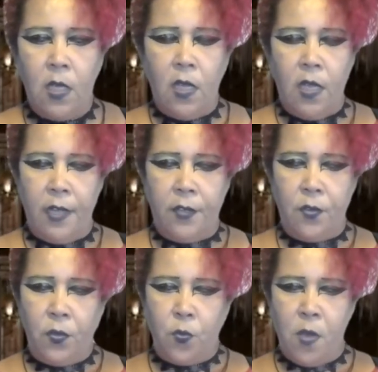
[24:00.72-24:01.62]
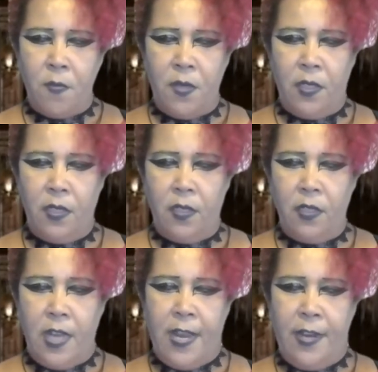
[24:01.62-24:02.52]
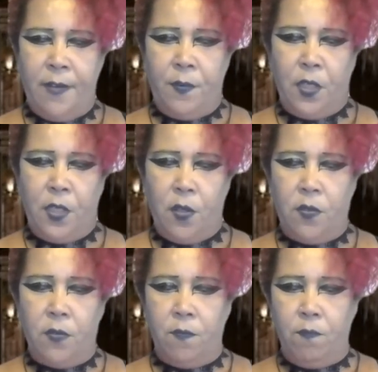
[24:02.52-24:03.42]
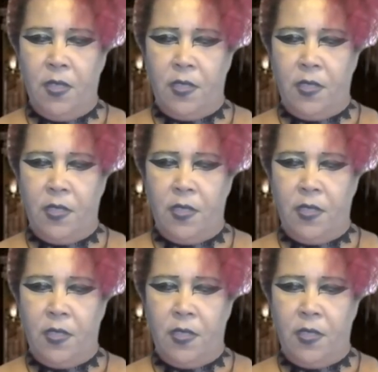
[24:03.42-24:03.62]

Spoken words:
An old woman named Missy